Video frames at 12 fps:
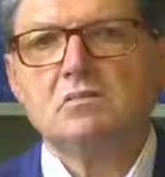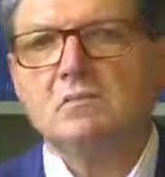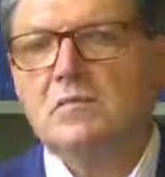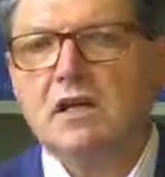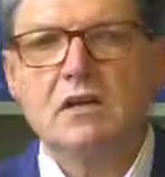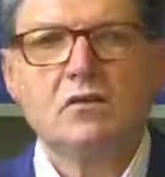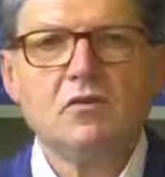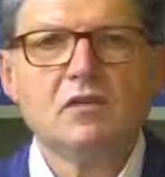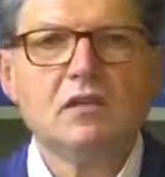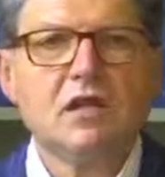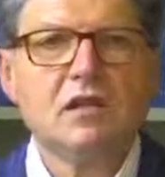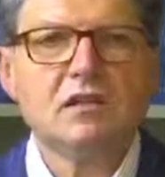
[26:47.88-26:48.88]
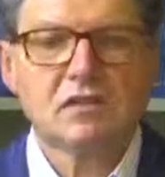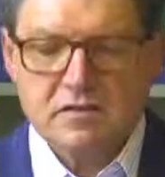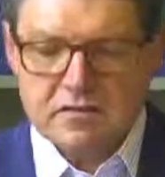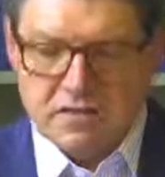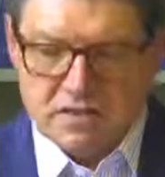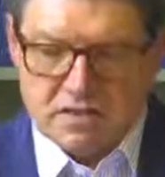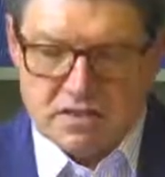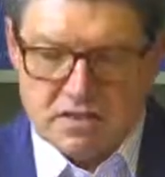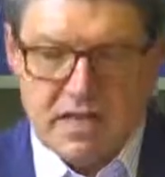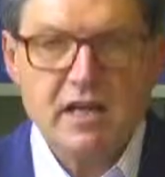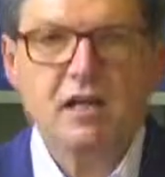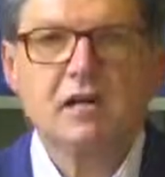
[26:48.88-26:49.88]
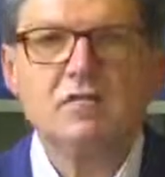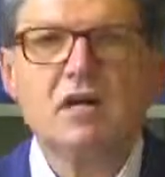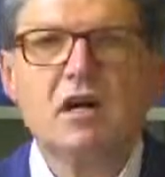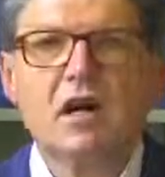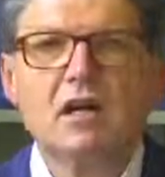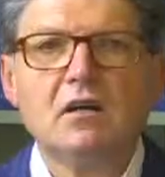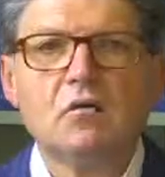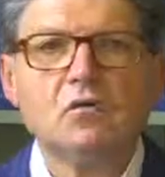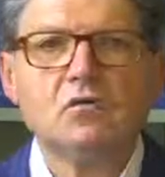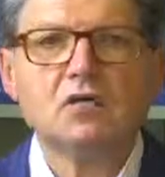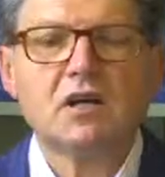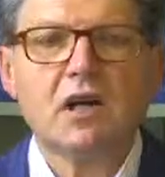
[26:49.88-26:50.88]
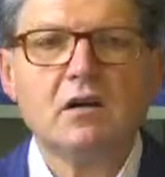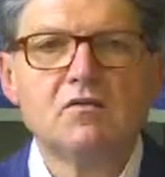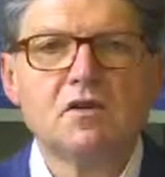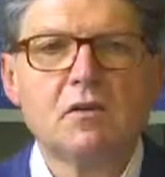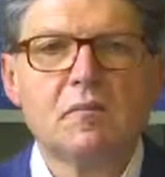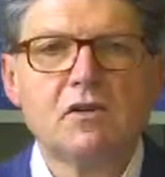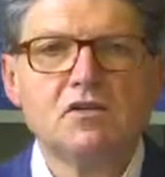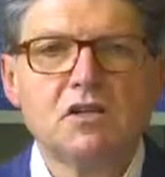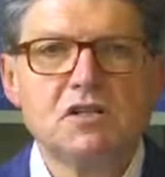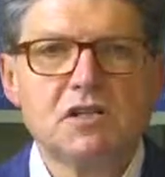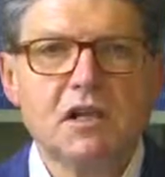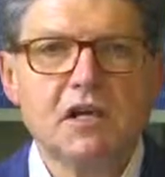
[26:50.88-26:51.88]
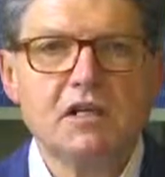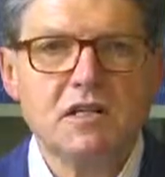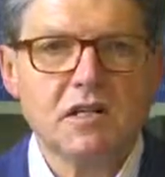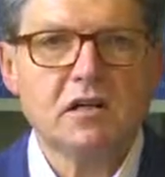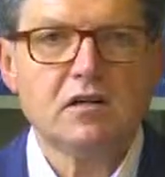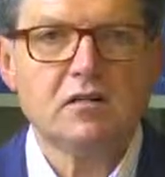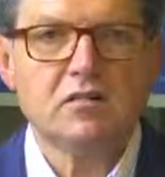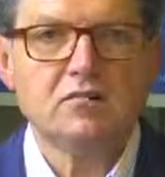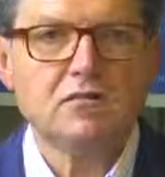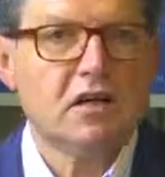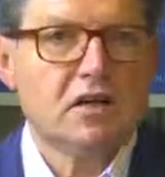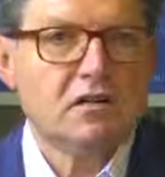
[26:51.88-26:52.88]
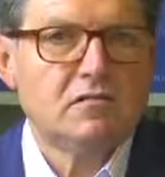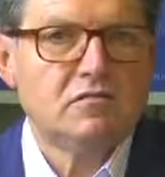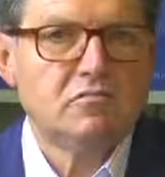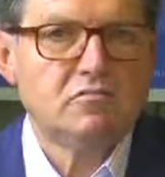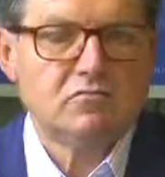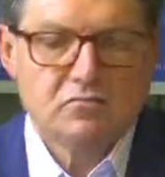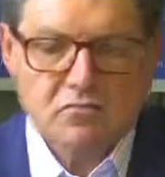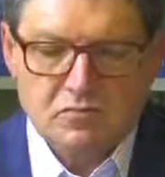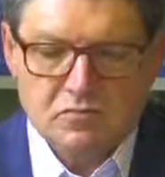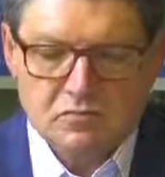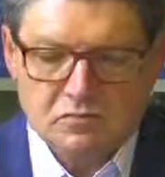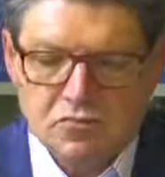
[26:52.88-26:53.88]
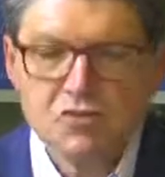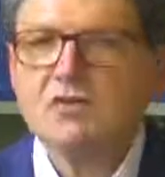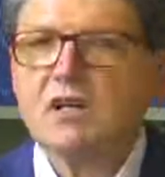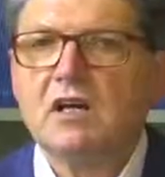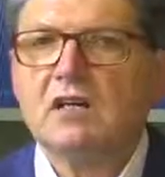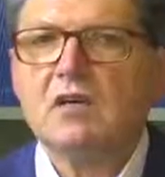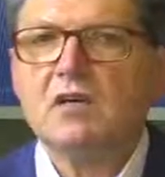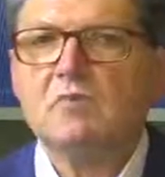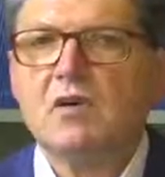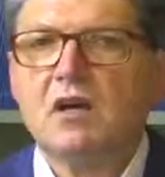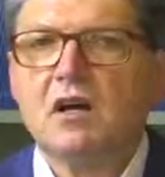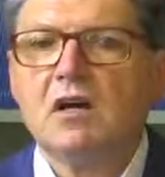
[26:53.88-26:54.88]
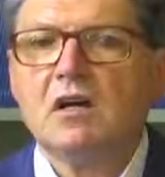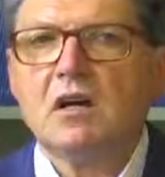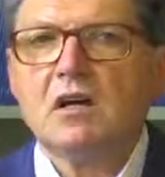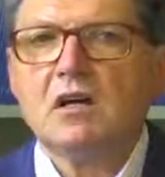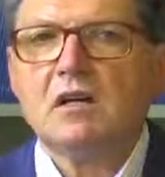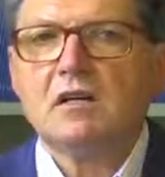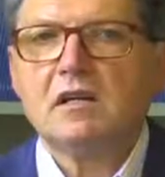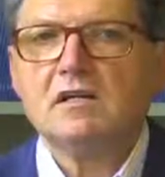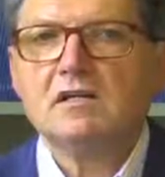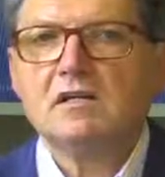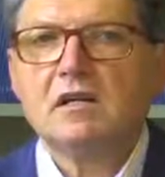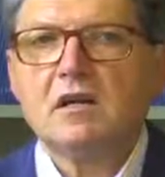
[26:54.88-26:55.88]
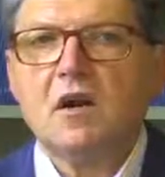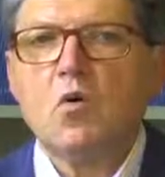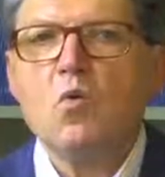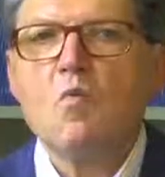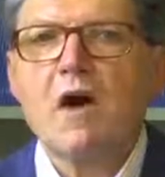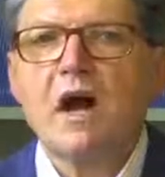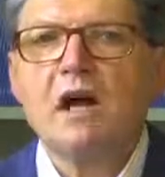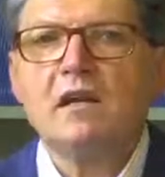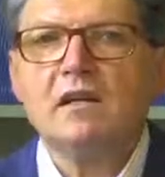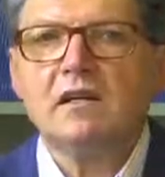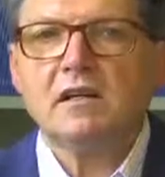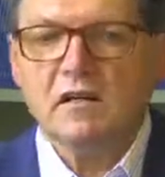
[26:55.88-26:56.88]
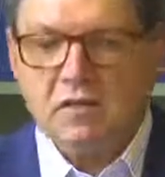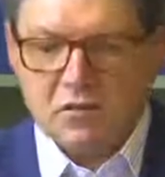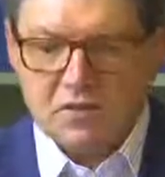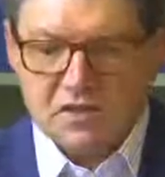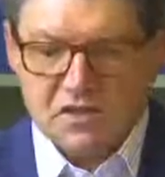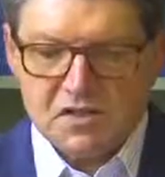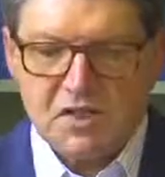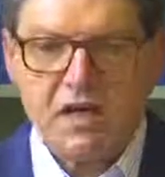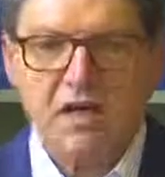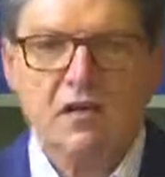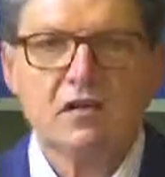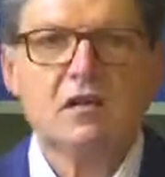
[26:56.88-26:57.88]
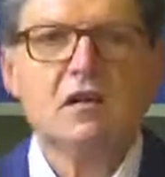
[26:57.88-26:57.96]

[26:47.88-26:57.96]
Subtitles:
And if we don't have to understand, comprehend these things, then, good heavens, we are discarding much of our humanity.